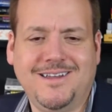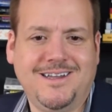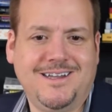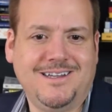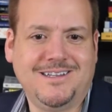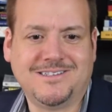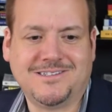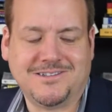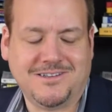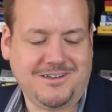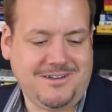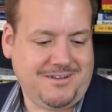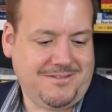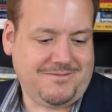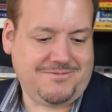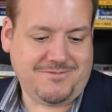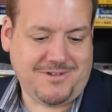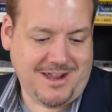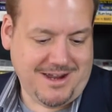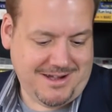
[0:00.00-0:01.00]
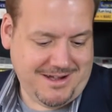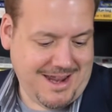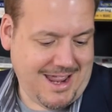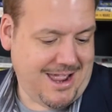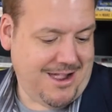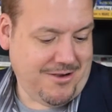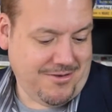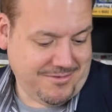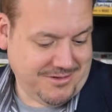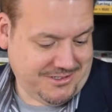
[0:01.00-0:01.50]
As of right
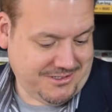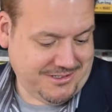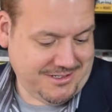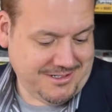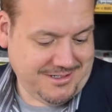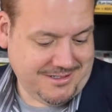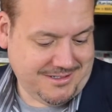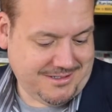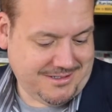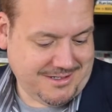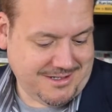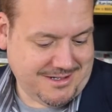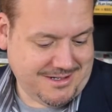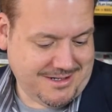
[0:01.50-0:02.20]
now, which is